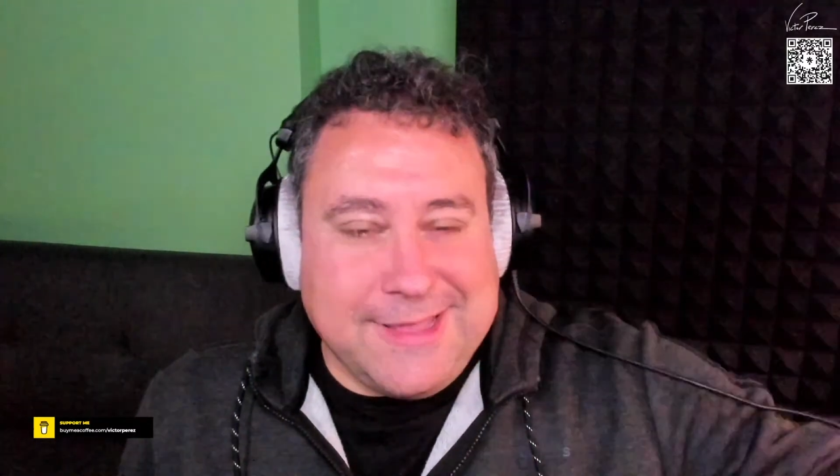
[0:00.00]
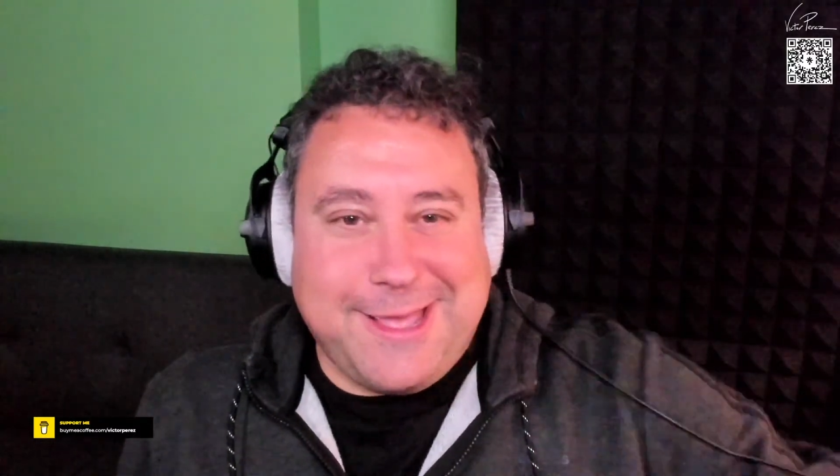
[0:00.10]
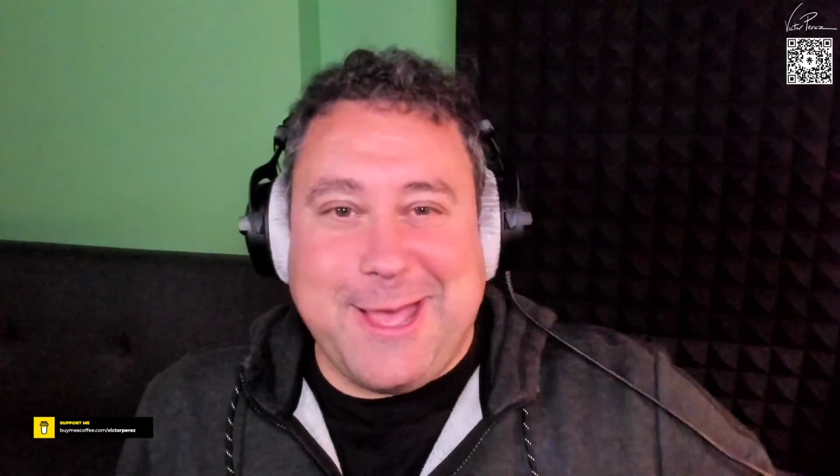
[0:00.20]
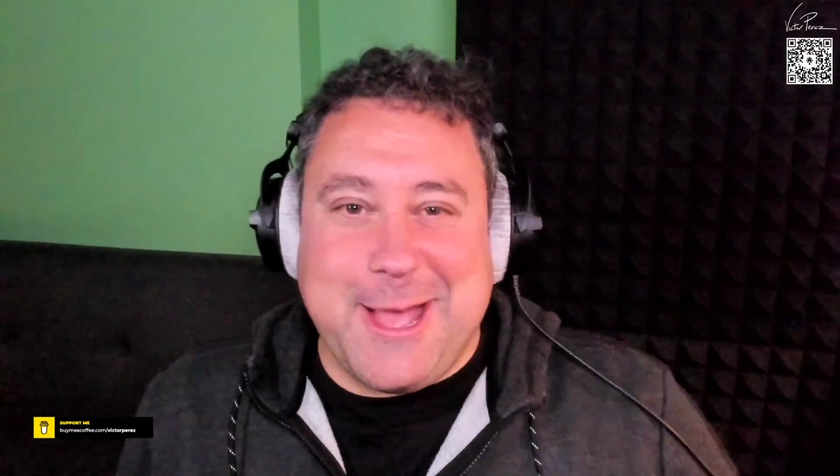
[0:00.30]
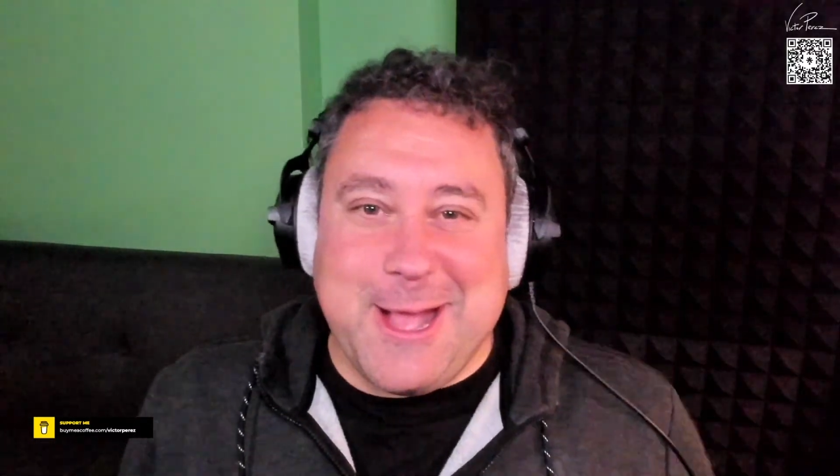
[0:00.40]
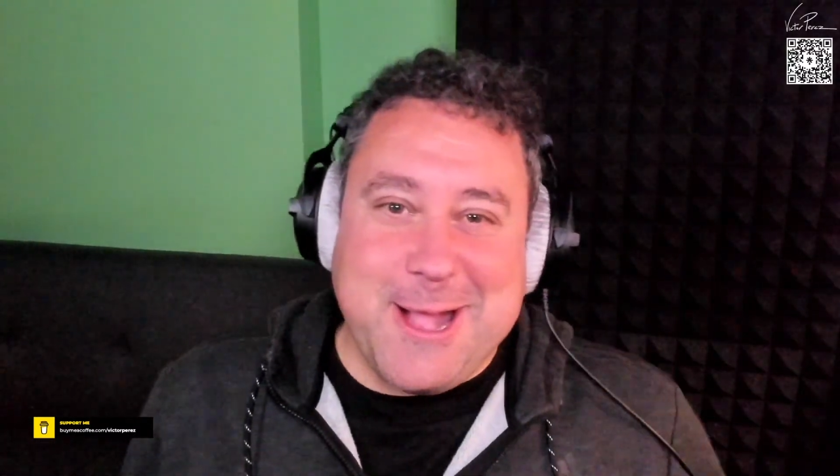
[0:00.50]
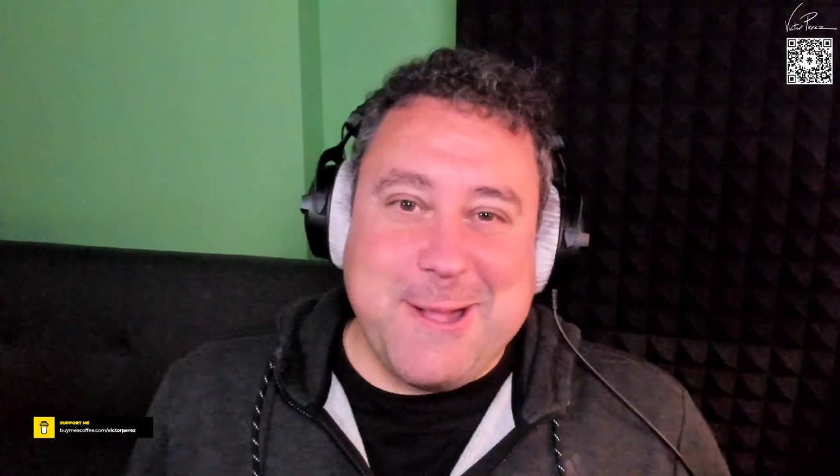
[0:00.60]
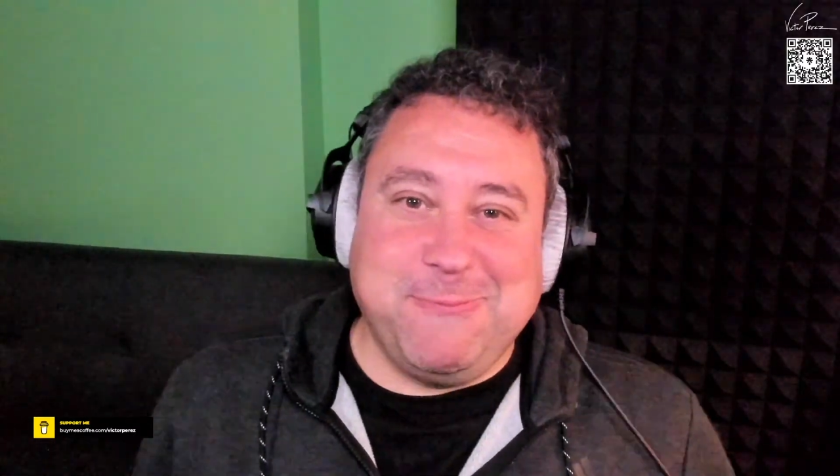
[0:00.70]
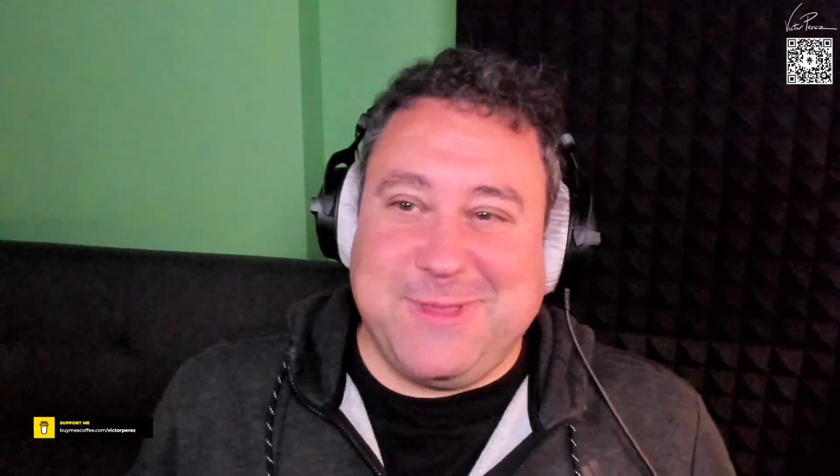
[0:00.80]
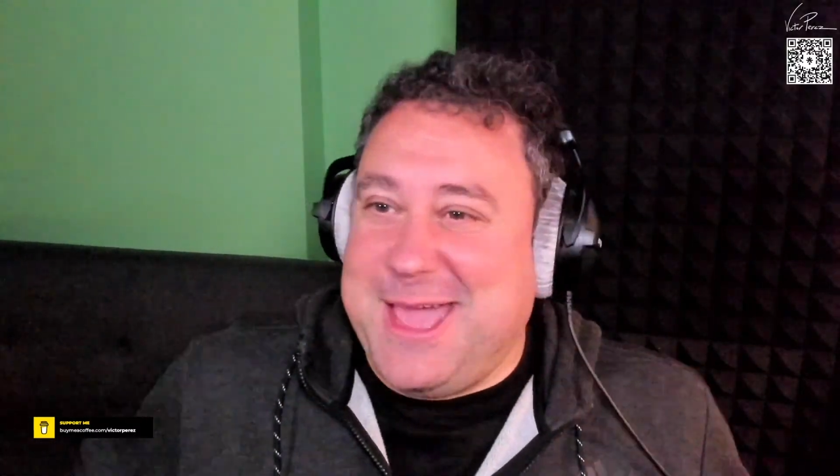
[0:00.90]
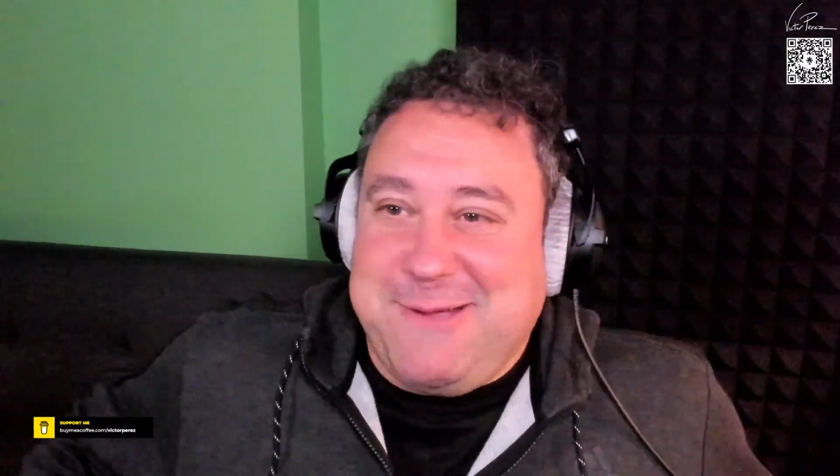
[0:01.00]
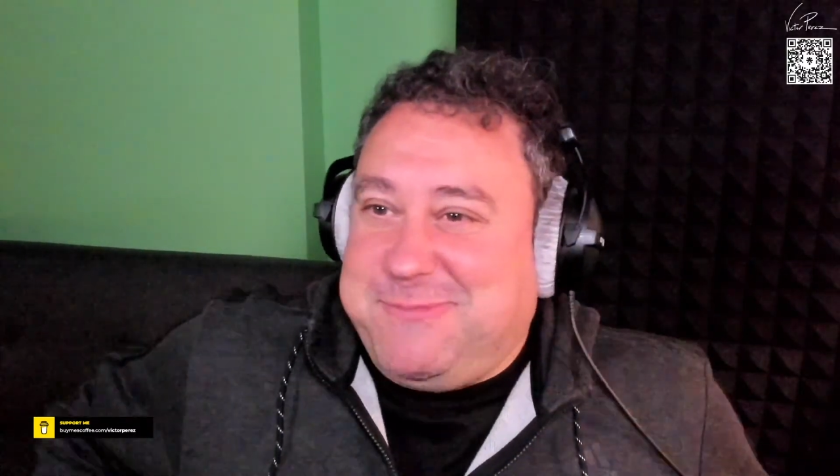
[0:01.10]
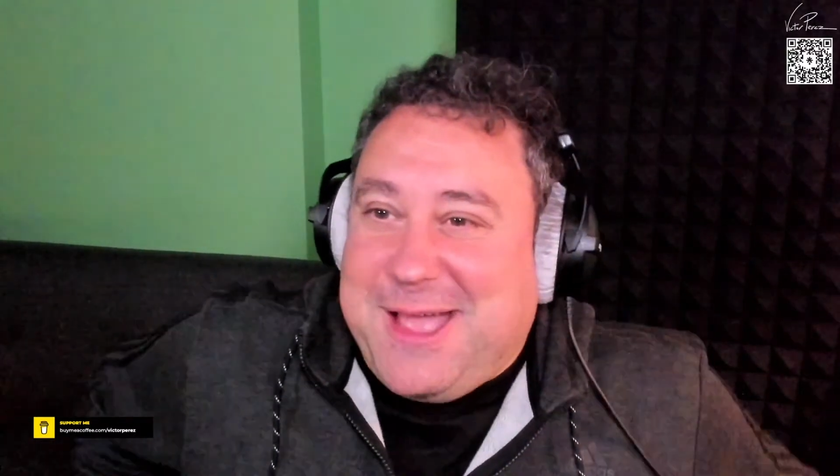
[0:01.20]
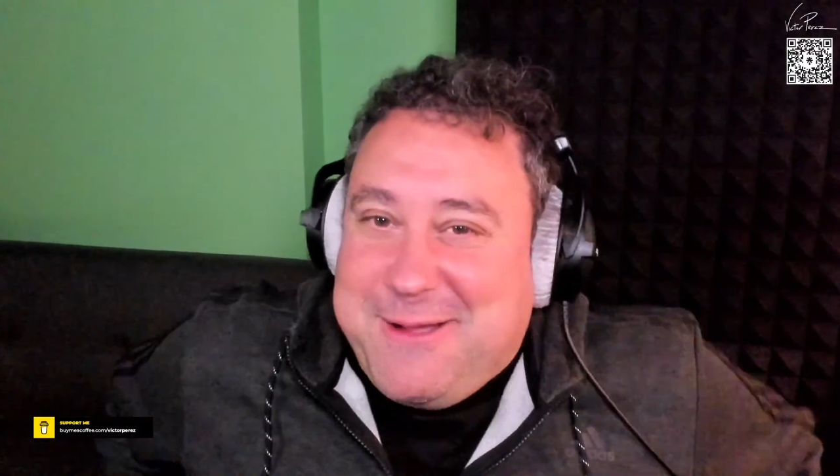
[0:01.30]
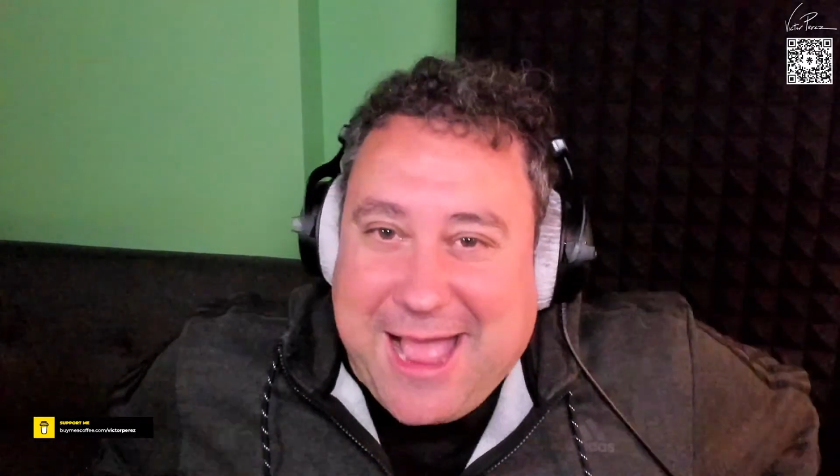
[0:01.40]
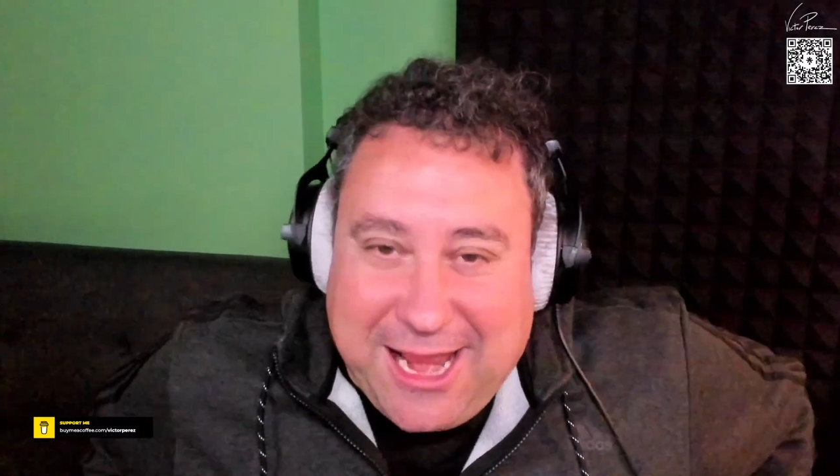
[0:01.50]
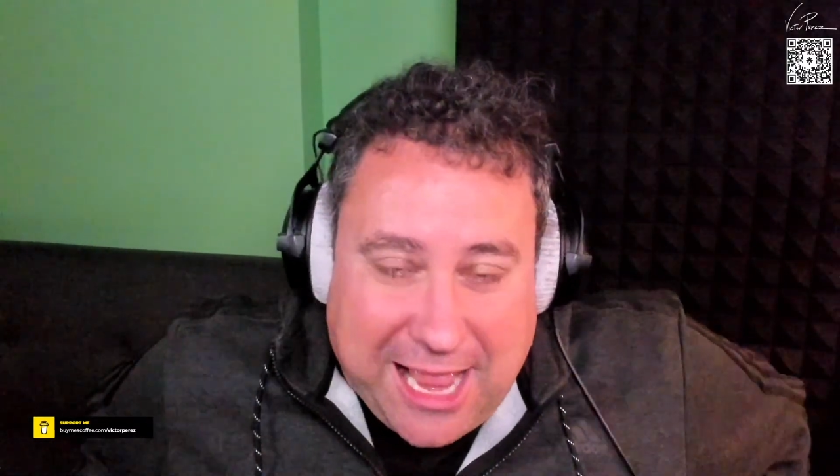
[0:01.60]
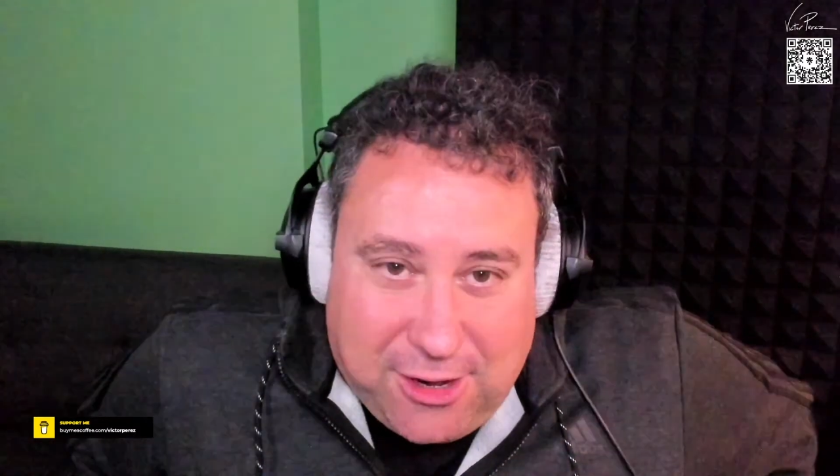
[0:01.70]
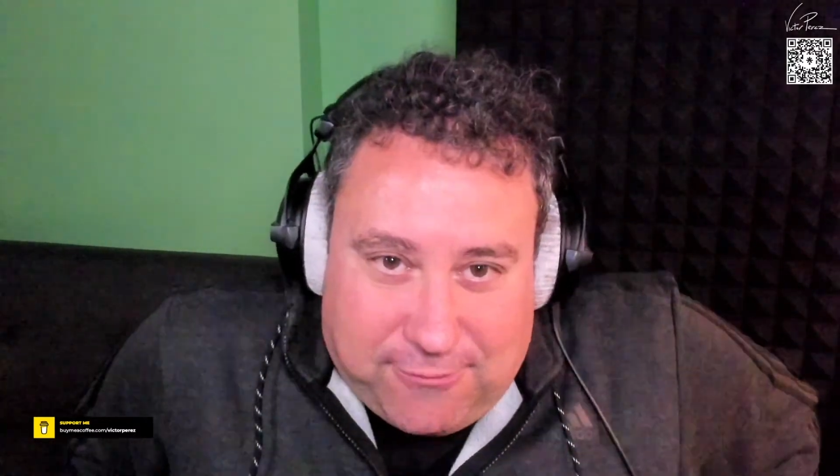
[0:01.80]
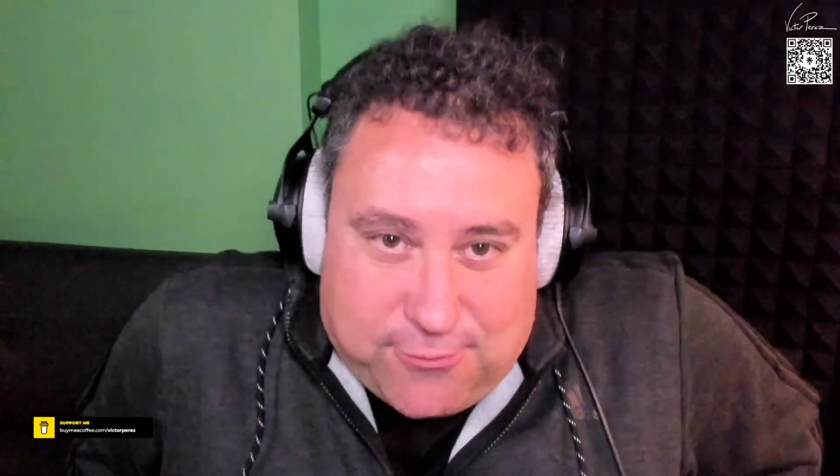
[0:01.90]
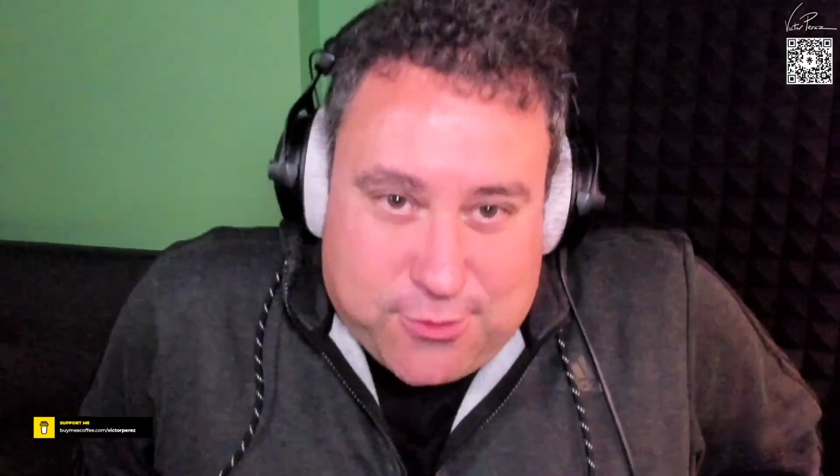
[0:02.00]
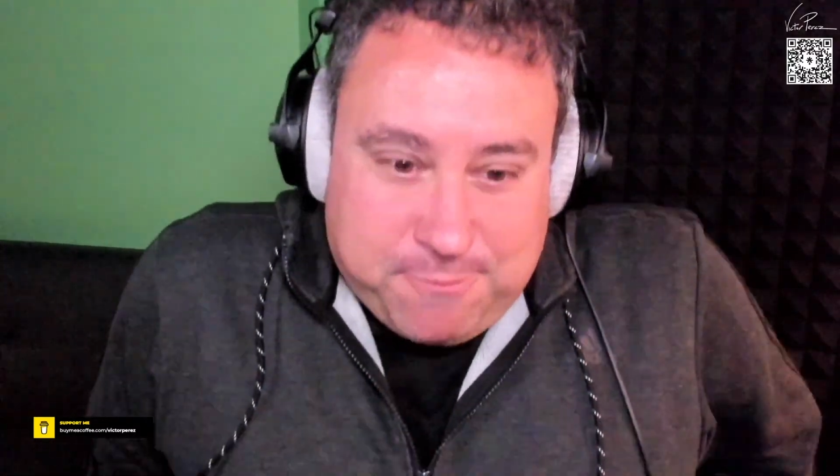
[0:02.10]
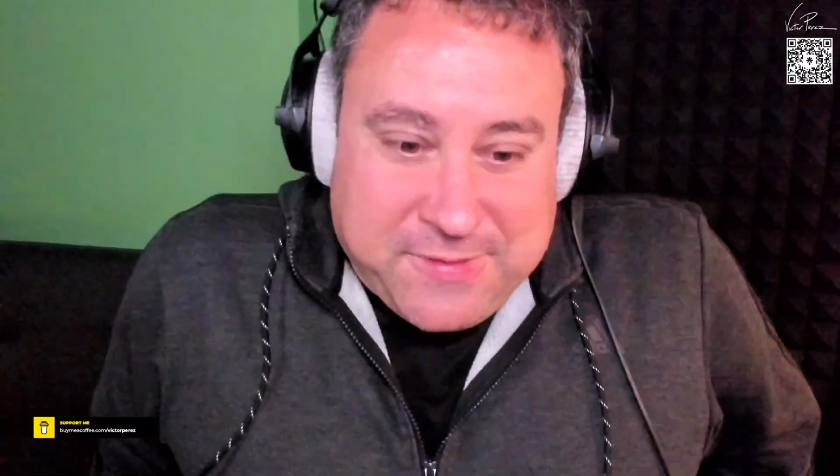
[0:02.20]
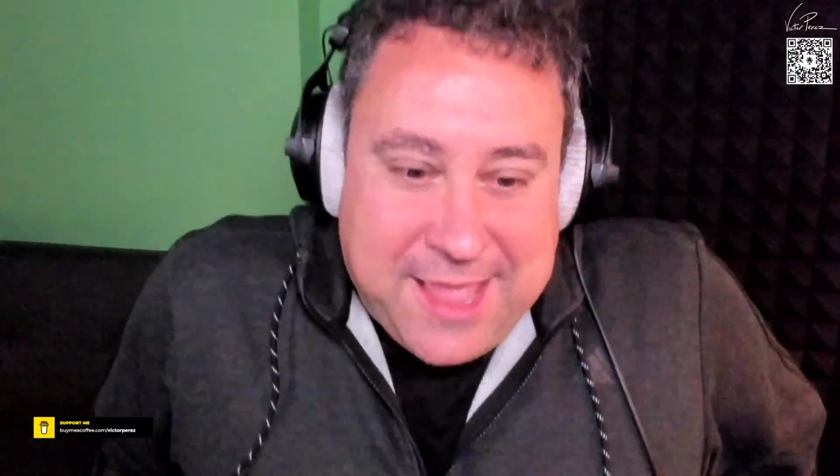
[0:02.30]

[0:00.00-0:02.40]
Yeah, I love Hugo.